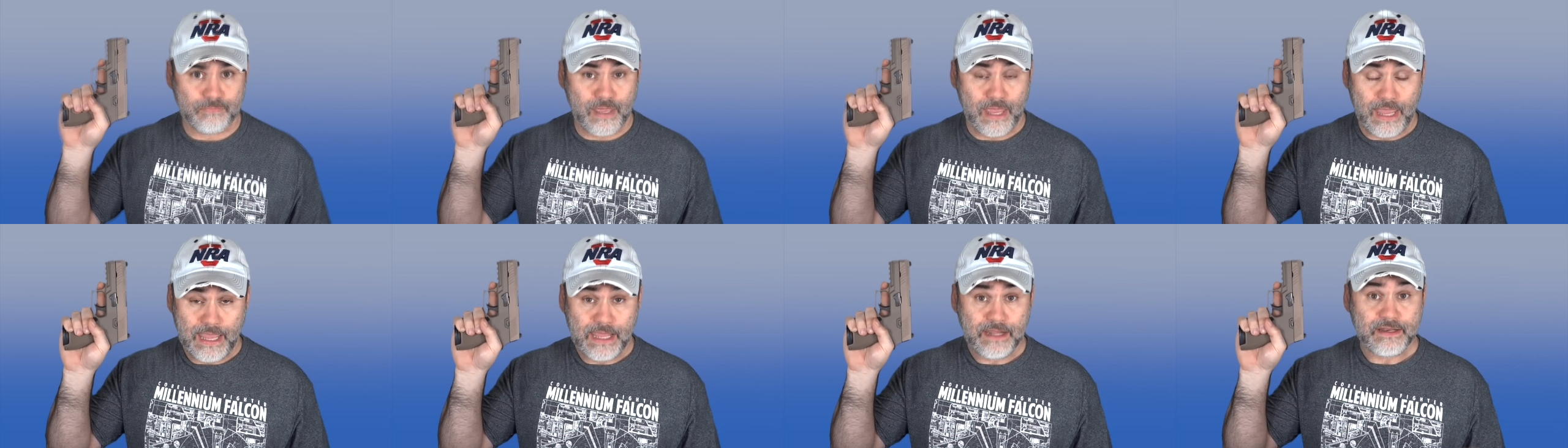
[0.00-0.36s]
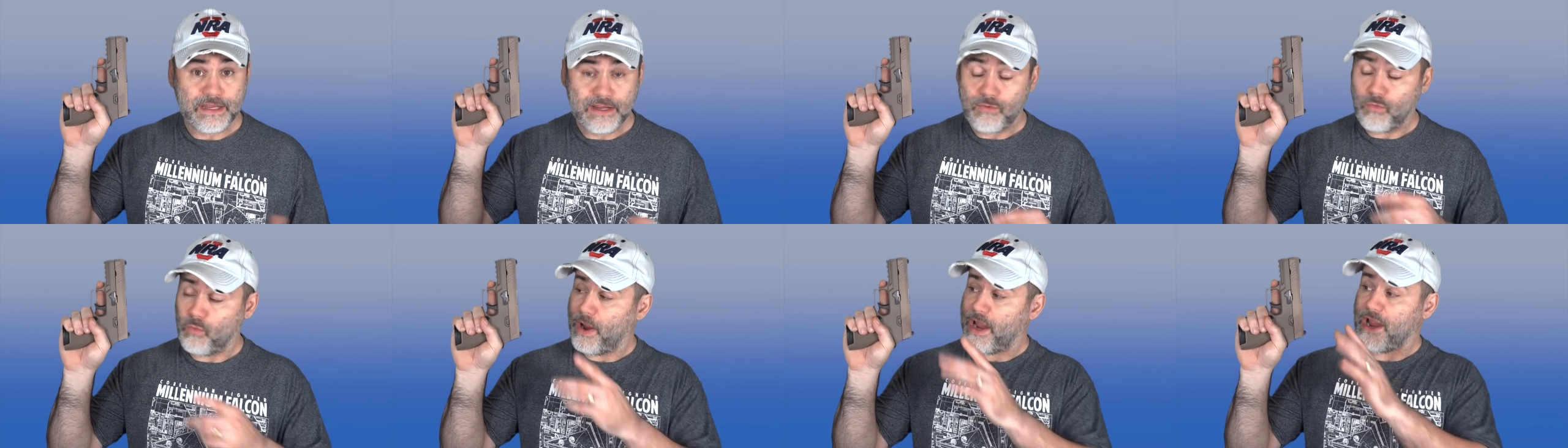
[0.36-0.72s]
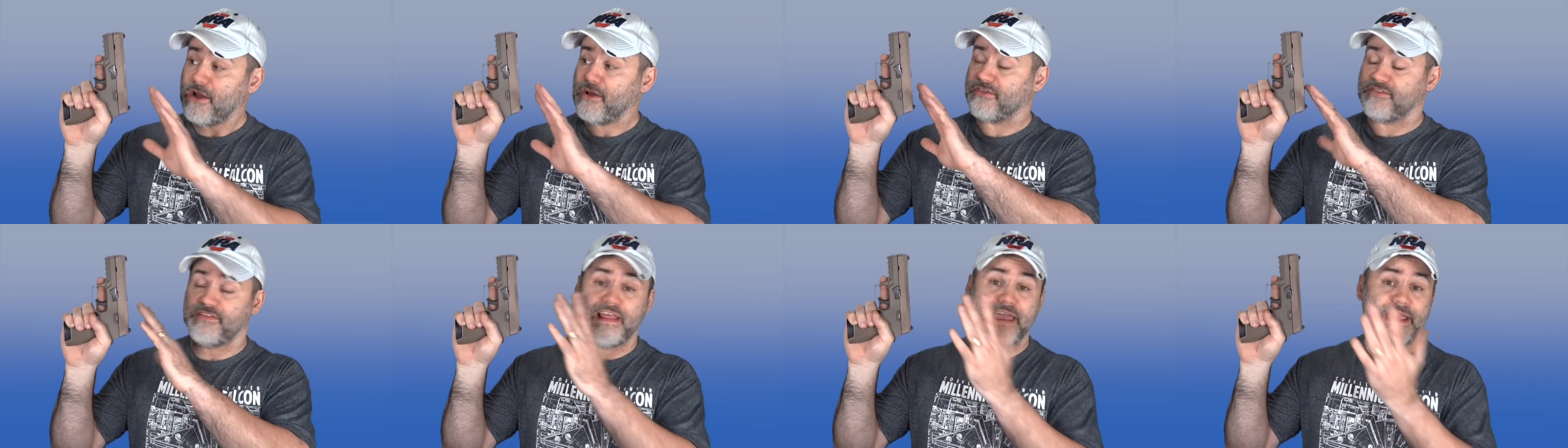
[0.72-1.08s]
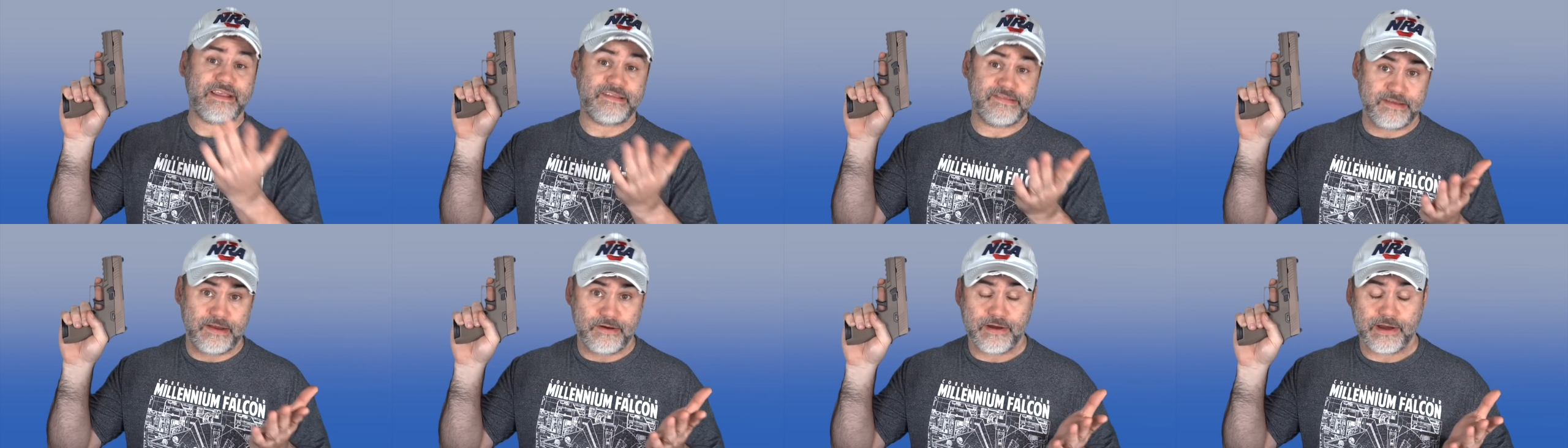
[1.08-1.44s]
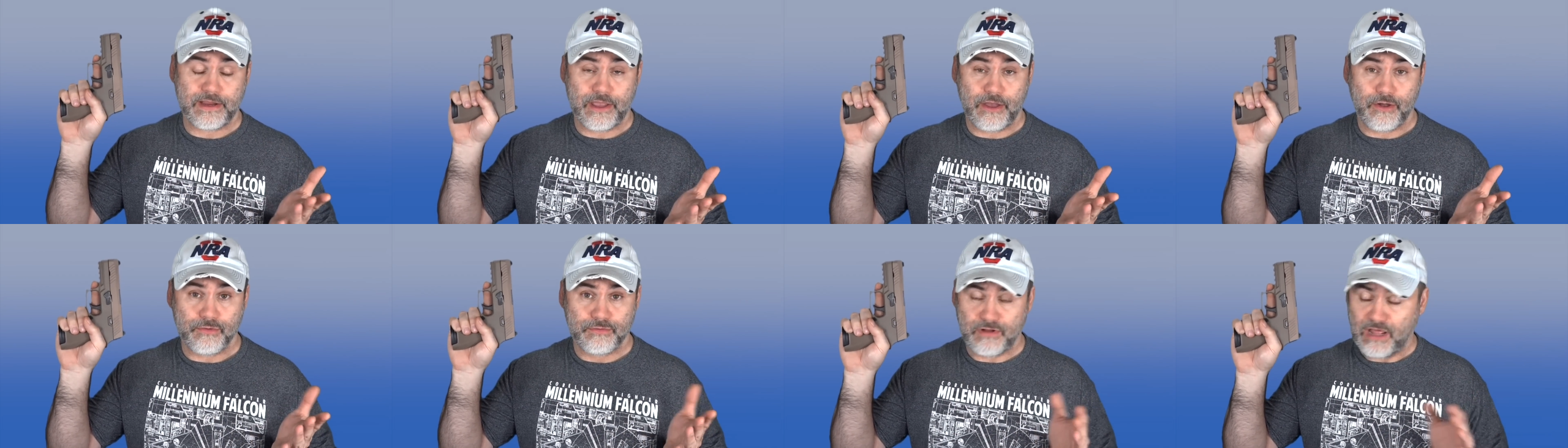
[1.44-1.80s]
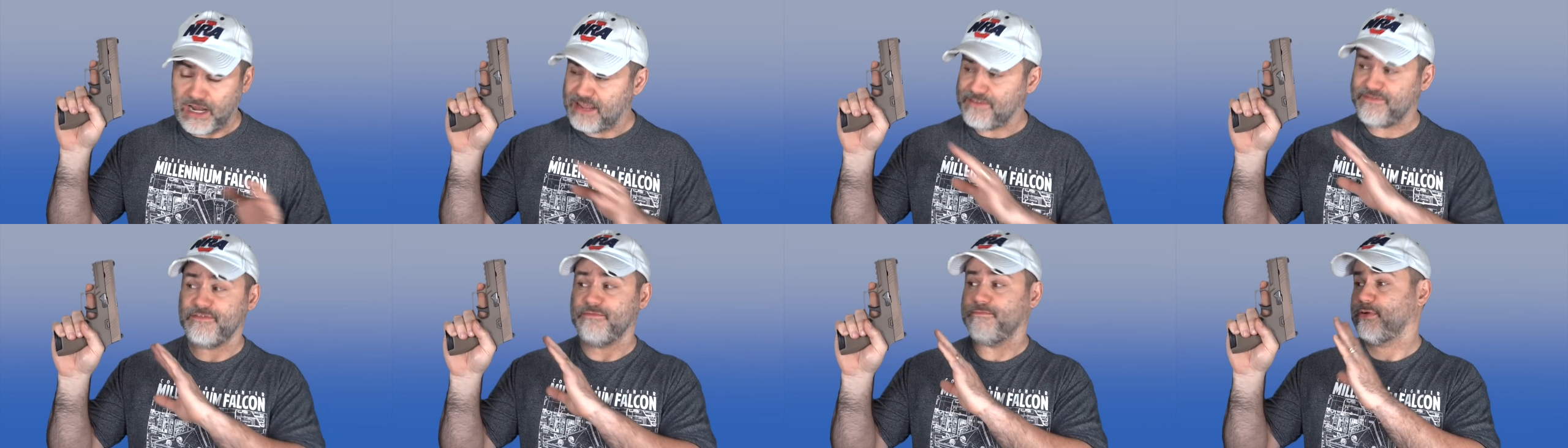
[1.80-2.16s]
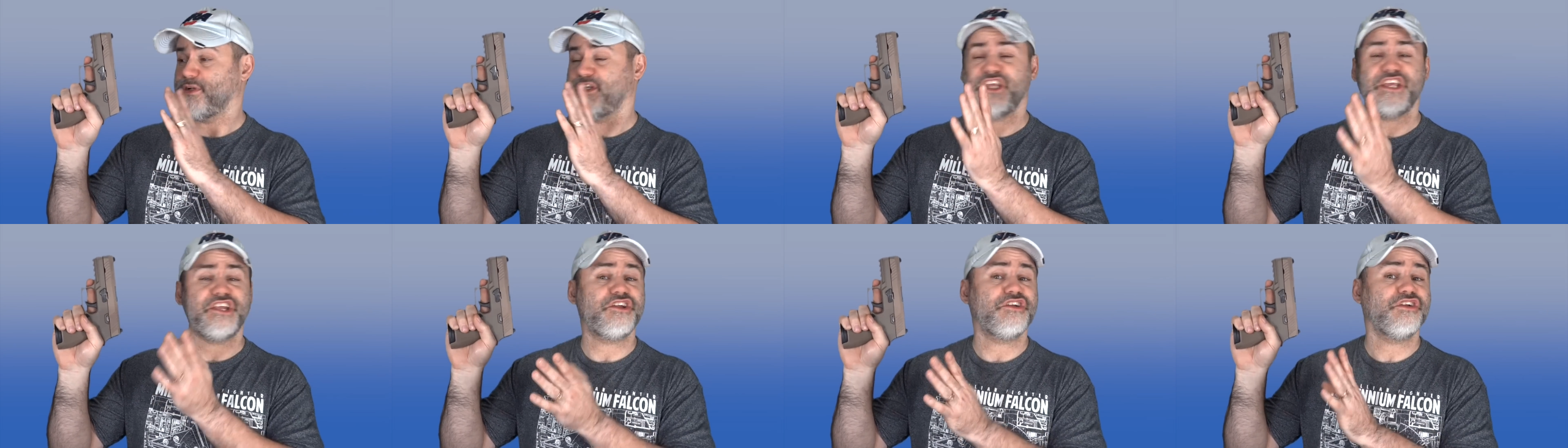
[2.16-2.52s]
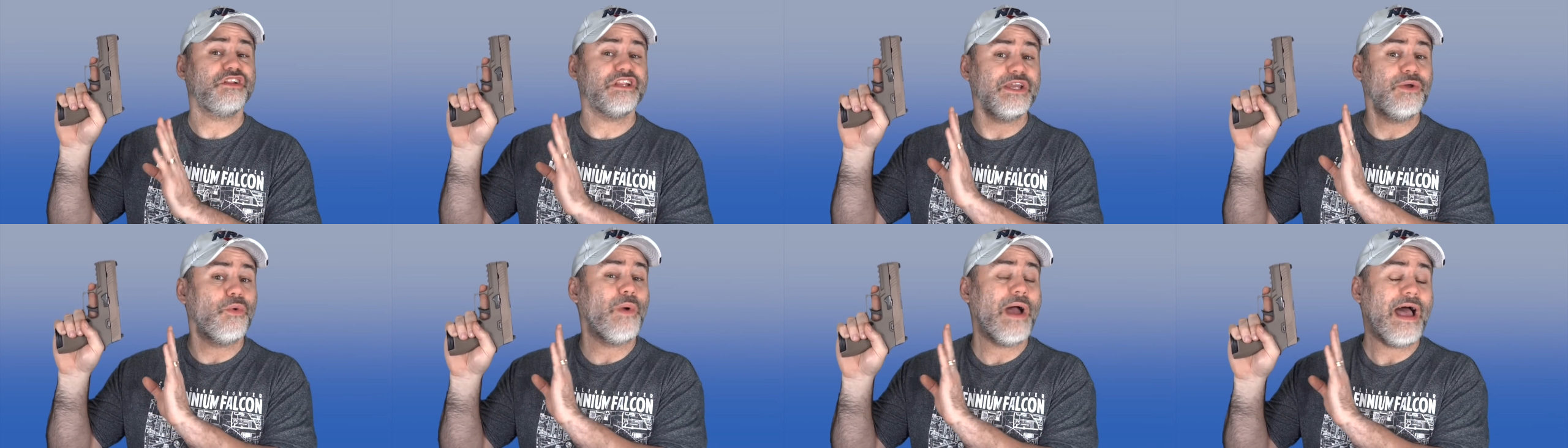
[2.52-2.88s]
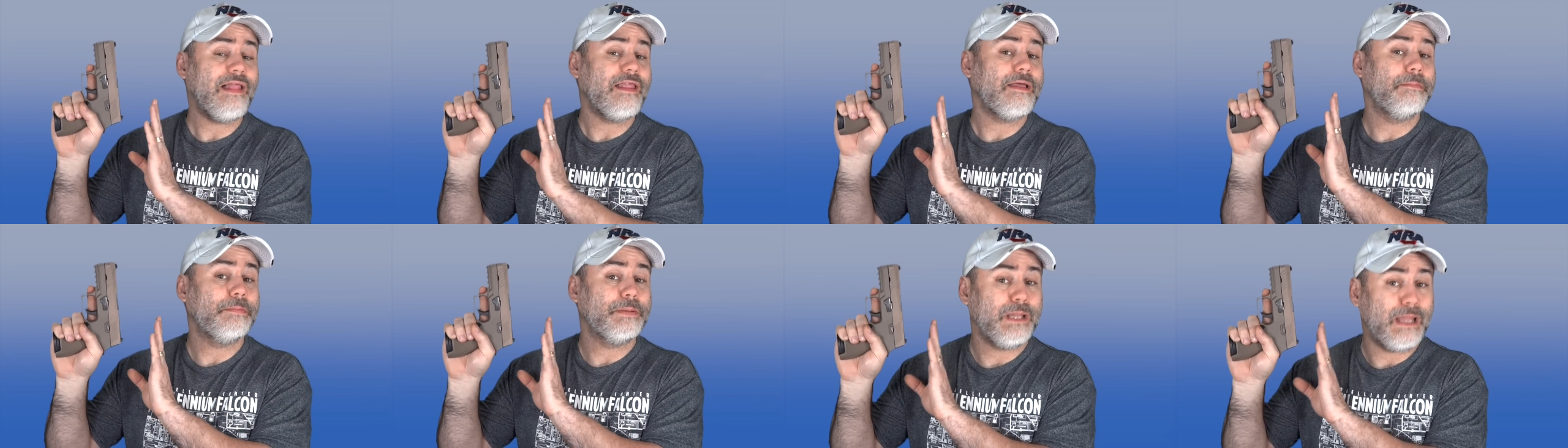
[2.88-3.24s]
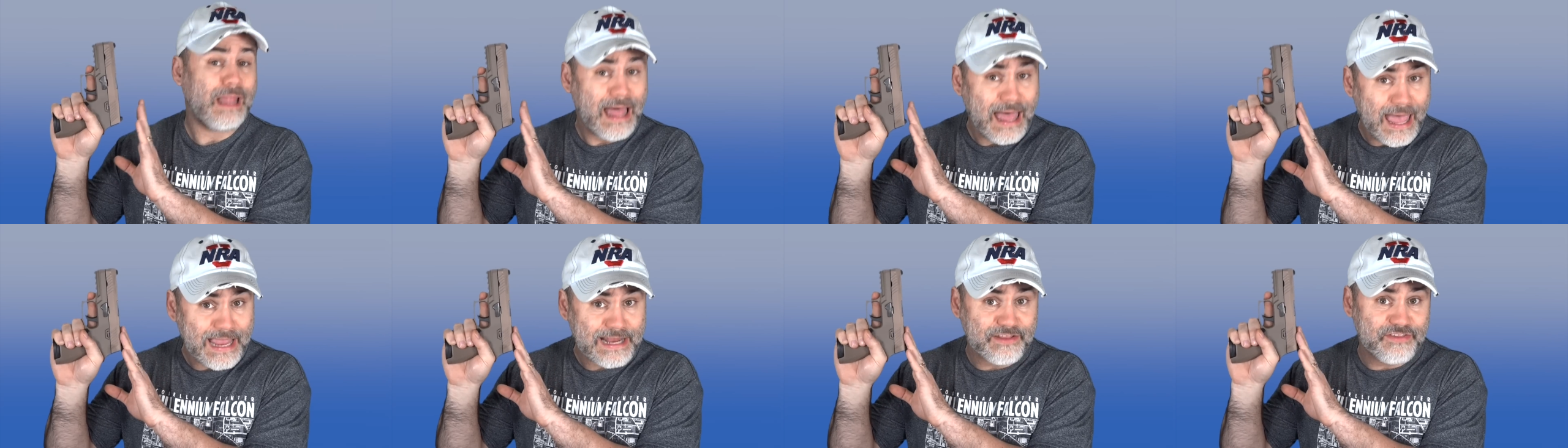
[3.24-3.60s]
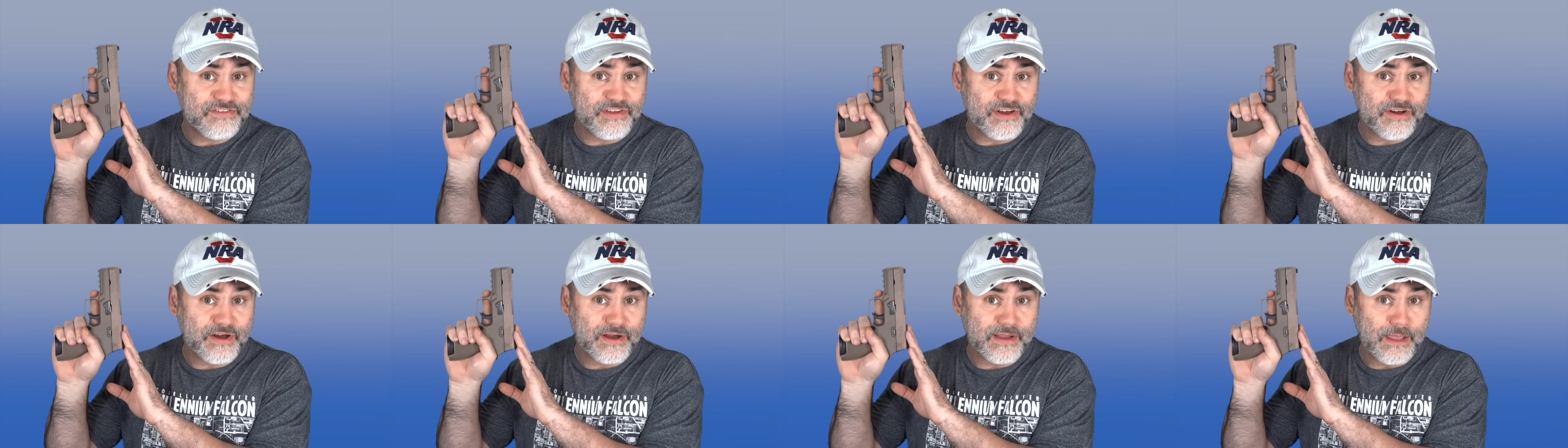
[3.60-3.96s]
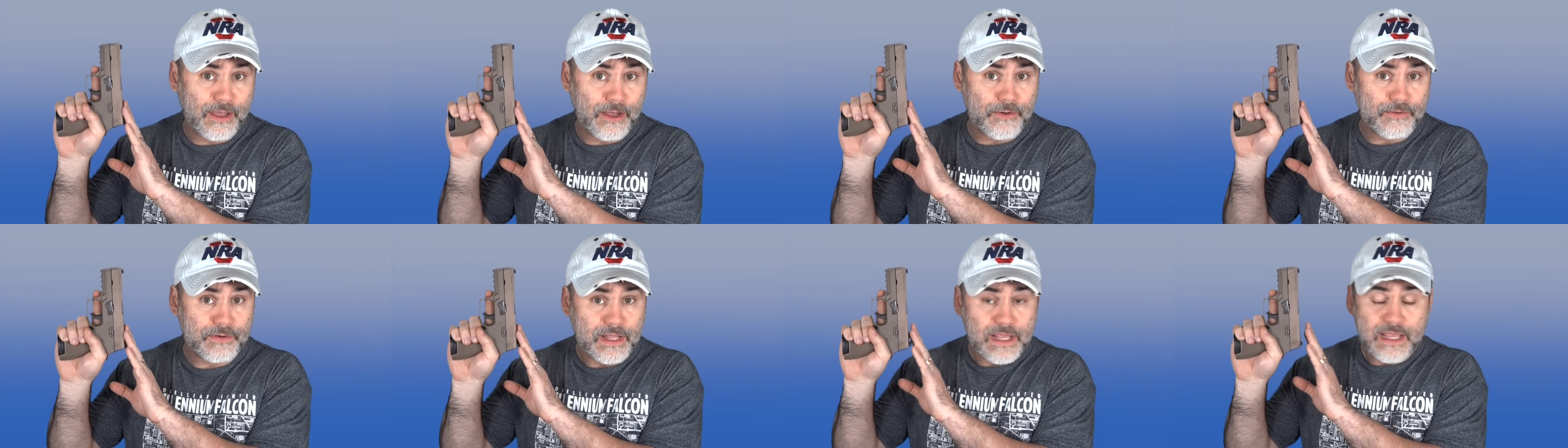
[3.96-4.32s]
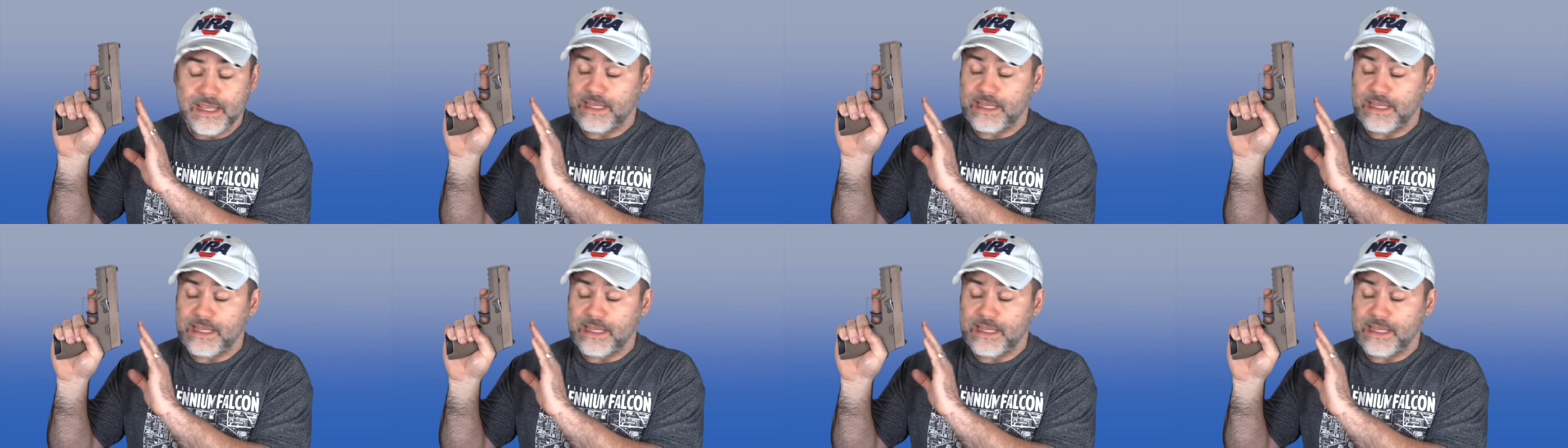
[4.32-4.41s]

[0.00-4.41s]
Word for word: And it wears like Cerakote, not even particularly well applied Cerakote.